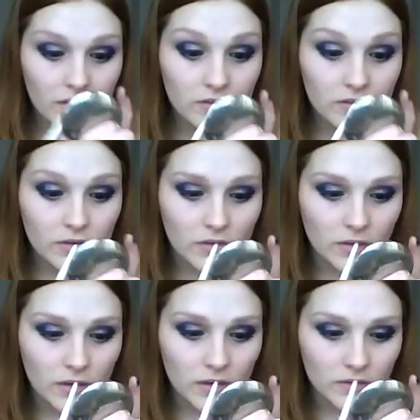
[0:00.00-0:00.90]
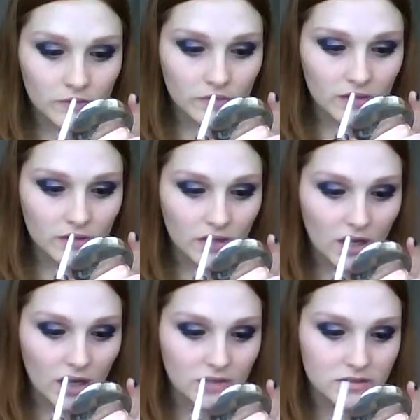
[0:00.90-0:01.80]
So
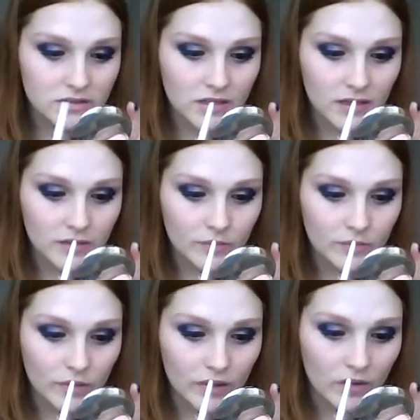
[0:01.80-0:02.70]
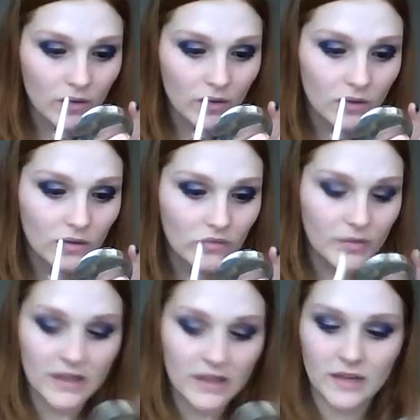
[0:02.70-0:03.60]
I just like to put it all over
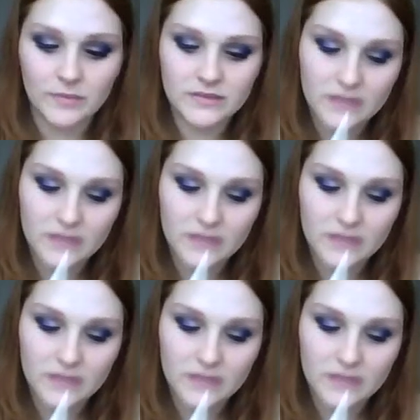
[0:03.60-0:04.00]
my lips